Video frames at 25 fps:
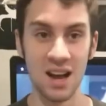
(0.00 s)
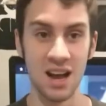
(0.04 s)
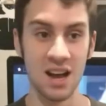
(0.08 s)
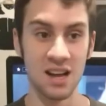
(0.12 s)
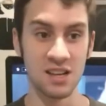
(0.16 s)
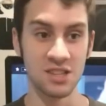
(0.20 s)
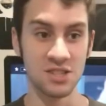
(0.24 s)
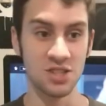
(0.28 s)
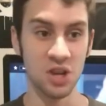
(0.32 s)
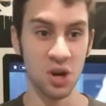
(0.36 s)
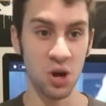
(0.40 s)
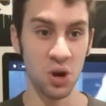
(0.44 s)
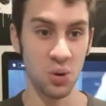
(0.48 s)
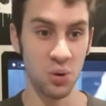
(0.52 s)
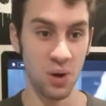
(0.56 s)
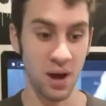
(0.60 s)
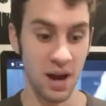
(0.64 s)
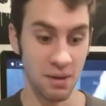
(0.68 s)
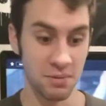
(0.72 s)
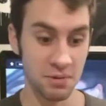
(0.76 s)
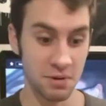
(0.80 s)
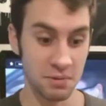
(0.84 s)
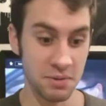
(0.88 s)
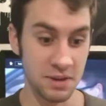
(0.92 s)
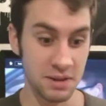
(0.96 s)
So,
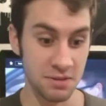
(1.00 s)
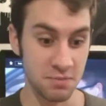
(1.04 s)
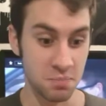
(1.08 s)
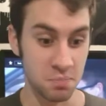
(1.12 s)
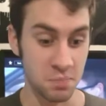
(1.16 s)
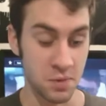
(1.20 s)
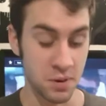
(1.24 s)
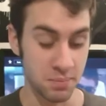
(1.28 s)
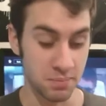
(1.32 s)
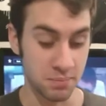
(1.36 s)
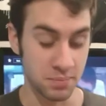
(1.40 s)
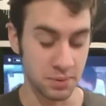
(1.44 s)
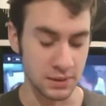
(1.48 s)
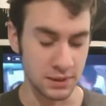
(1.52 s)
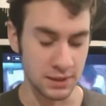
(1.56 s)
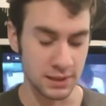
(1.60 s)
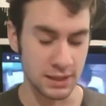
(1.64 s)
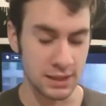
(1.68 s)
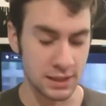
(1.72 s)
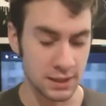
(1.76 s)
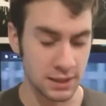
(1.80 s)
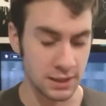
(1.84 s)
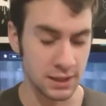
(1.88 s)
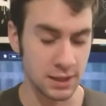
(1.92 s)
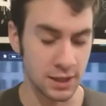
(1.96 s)
I'm going to be
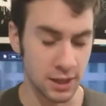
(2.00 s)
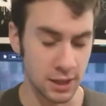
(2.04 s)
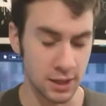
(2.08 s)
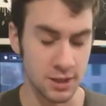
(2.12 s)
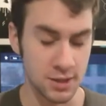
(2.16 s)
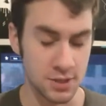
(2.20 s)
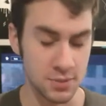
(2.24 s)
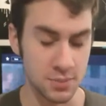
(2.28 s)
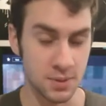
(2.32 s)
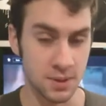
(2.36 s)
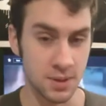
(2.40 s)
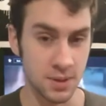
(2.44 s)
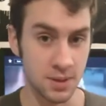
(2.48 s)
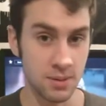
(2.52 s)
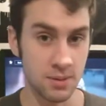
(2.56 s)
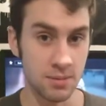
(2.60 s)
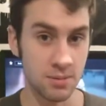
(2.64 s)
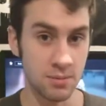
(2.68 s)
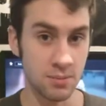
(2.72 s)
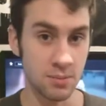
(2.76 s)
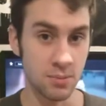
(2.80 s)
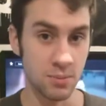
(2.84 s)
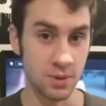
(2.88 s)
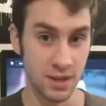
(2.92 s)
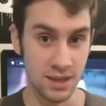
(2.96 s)
completely honest with
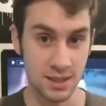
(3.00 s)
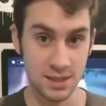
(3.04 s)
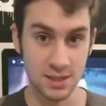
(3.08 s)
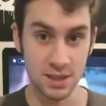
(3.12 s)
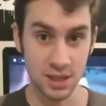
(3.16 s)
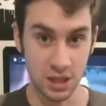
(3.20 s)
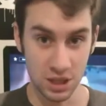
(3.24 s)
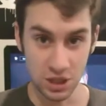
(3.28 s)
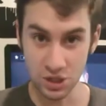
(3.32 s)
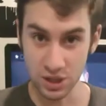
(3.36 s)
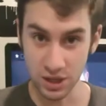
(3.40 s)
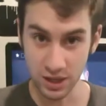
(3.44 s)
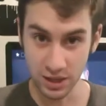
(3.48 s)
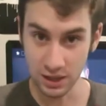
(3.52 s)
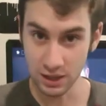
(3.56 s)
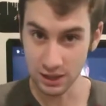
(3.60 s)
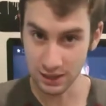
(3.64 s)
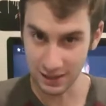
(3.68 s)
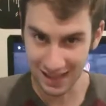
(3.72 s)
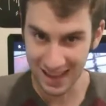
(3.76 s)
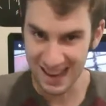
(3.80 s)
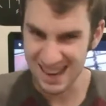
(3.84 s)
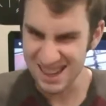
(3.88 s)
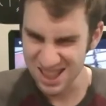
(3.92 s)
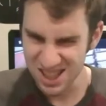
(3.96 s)
you. When I saw the trailer
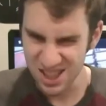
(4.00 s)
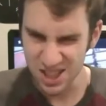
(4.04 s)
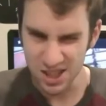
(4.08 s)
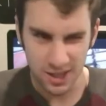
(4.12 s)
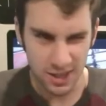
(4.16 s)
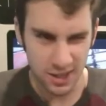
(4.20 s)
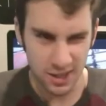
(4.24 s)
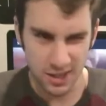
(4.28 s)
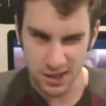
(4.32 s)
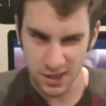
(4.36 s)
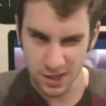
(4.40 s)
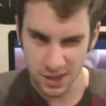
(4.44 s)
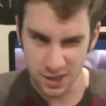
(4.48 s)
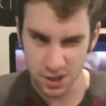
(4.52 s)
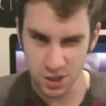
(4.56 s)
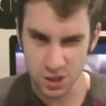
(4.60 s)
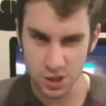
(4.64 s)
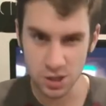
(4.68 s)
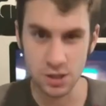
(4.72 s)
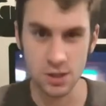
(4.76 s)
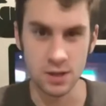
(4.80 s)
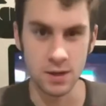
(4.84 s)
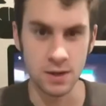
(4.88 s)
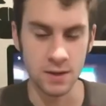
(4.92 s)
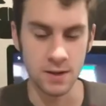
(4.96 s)
last
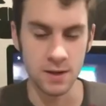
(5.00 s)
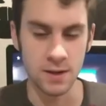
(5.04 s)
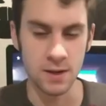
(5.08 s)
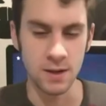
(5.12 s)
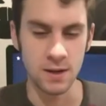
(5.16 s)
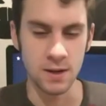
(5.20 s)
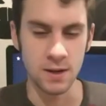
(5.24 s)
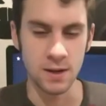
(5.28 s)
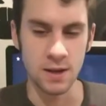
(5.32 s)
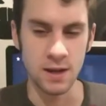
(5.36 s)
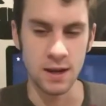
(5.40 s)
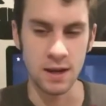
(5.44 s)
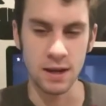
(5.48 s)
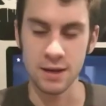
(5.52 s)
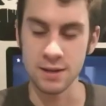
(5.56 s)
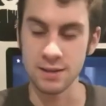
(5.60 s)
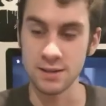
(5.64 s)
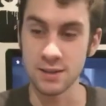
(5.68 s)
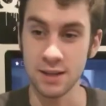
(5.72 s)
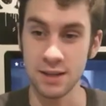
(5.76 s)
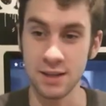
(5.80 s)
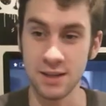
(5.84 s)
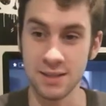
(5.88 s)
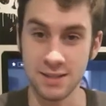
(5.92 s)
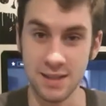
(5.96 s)
year-ish, and I
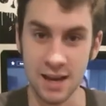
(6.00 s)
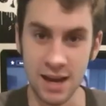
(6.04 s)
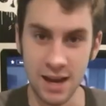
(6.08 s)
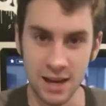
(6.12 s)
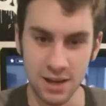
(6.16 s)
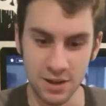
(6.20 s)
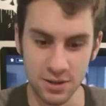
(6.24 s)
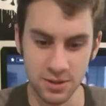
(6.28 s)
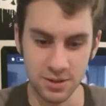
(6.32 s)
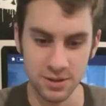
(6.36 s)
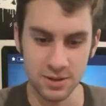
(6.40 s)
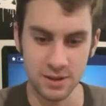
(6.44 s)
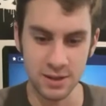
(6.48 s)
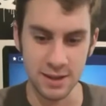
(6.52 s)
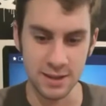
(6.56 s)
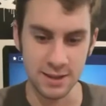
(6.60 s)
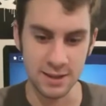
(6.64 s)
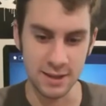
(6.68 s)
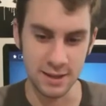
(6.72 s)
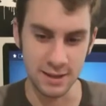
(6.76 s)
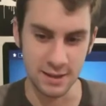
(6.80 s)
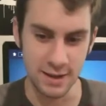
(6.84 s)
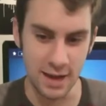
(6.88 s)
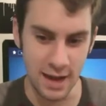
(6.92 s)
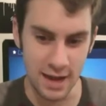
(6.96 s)
saw the title and
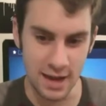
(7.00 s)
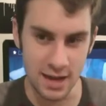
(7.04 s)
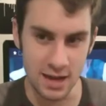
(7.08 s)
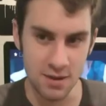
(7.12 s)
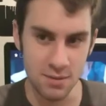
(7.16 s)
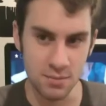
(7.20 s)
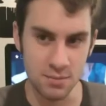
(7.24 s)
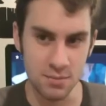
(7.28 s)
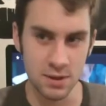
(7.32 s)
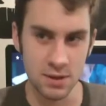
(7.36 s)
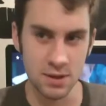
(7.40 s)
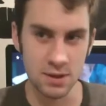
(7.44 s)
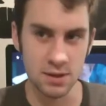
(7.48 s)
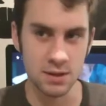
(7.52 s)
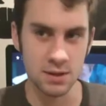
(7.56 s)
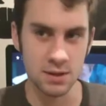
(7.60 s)
the name,